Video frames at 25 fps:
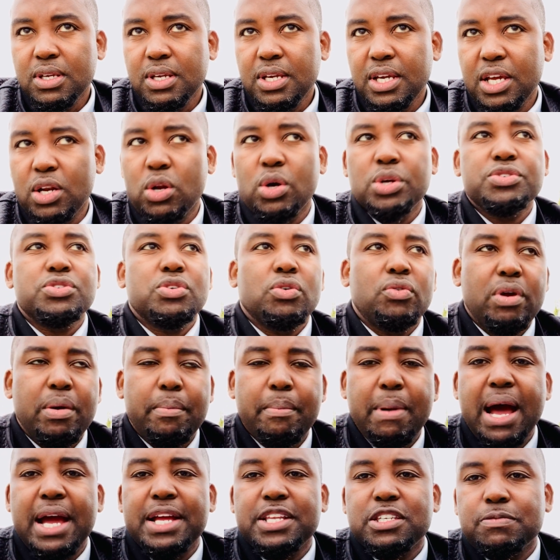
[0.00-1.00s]
It also
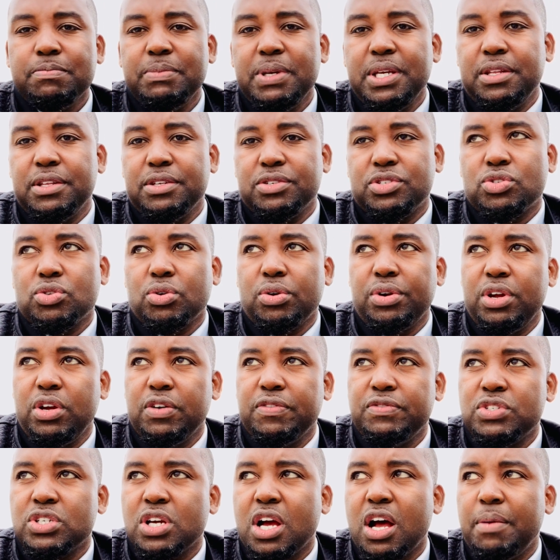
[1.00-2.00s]
reminds me the story
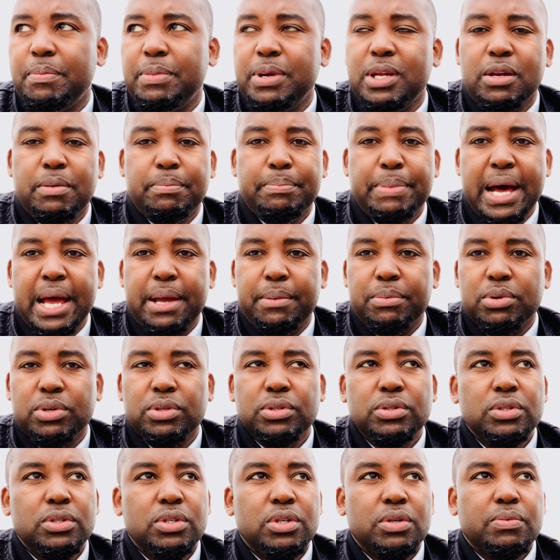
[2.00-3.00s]
of Job in the Bible,
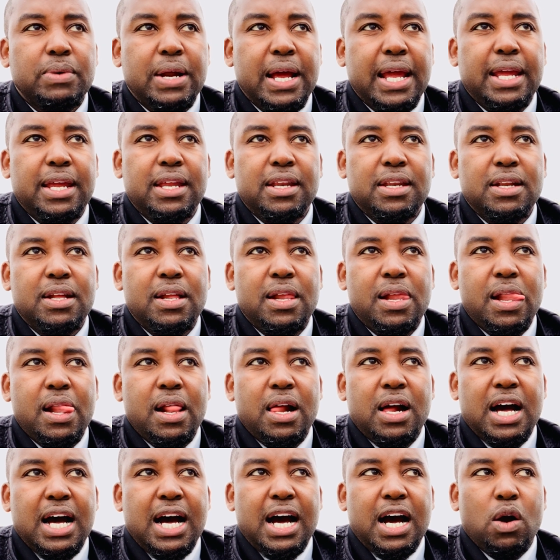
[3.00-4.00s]
right?
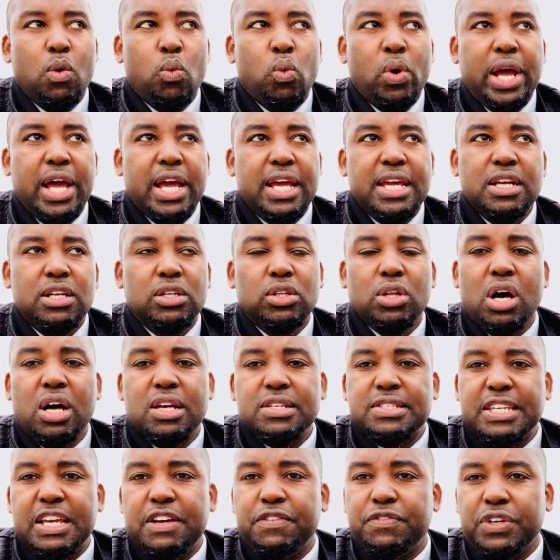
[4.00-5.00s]
Where he
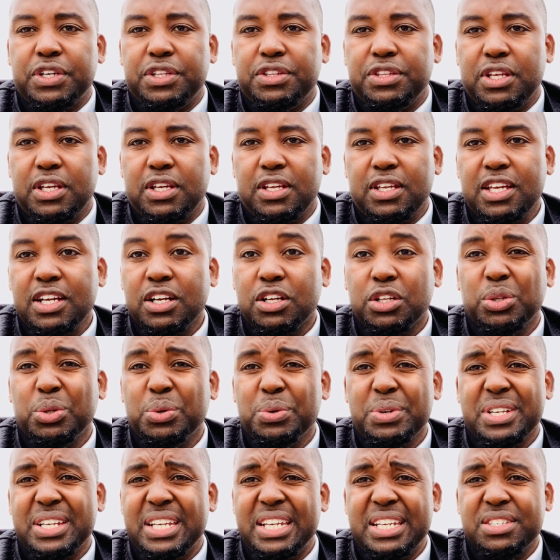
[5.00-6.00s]
lost everything,
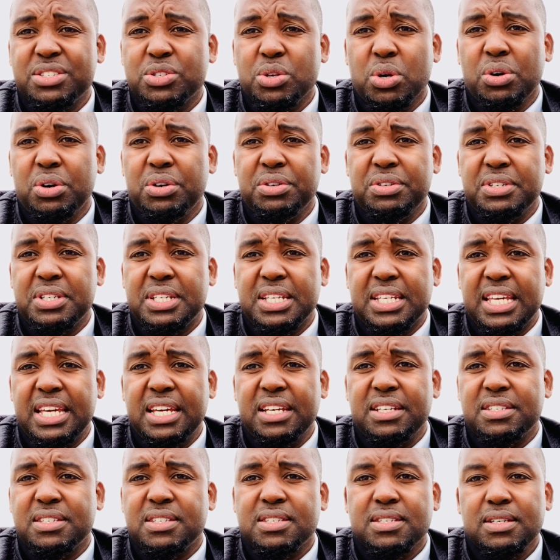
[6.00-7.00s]
including his own
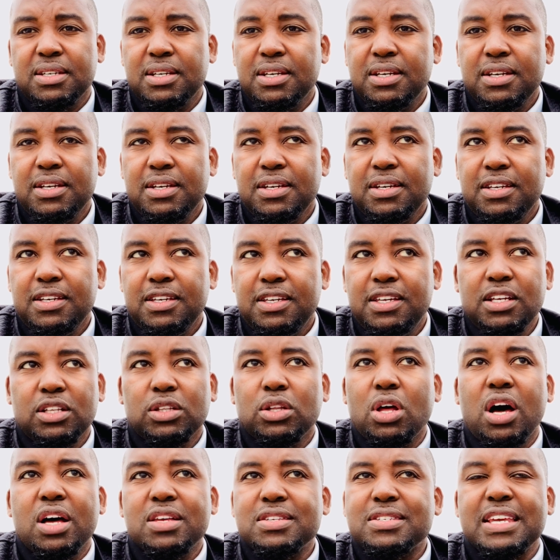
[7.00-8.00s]
kids. He
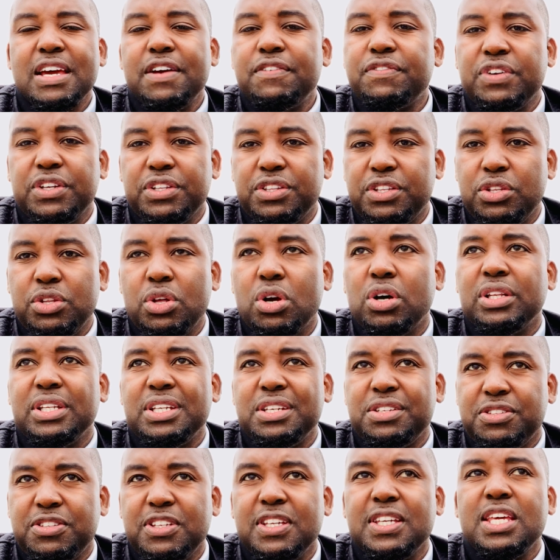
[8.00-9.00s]
lost everything. The
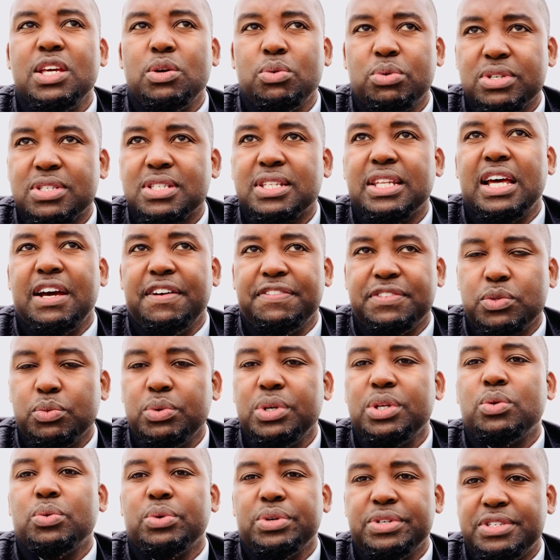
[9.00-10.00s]
only thing he was left
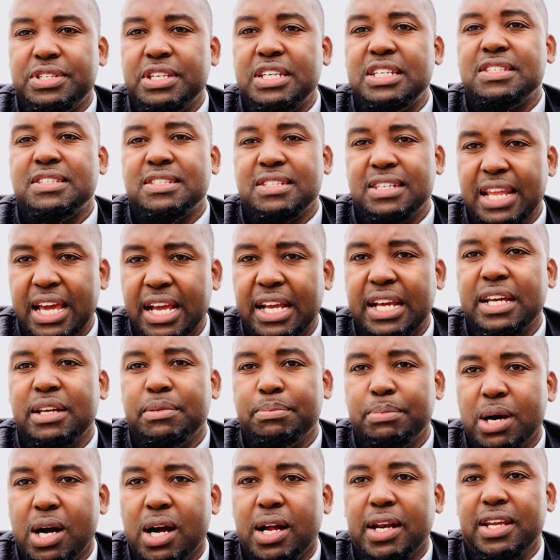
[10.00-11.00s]
with was his
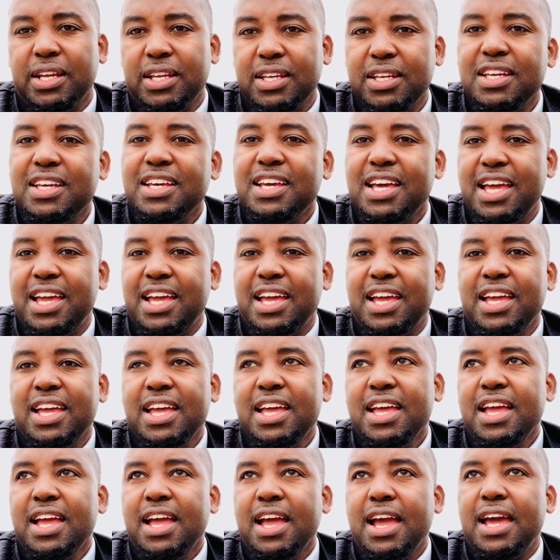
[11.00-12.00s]
naked body
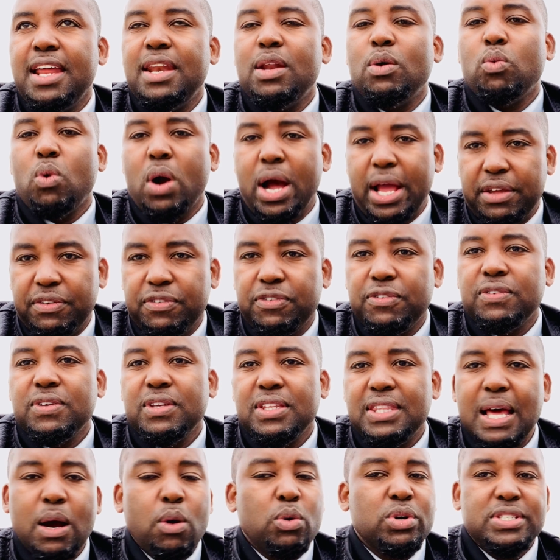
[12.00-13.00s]
and a wife.
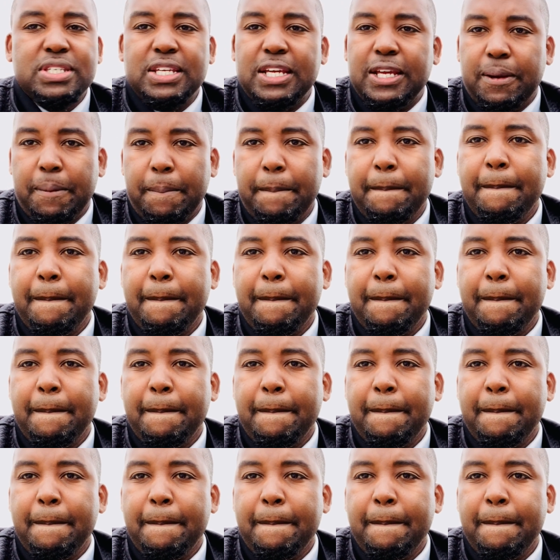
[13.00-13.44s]
That was it.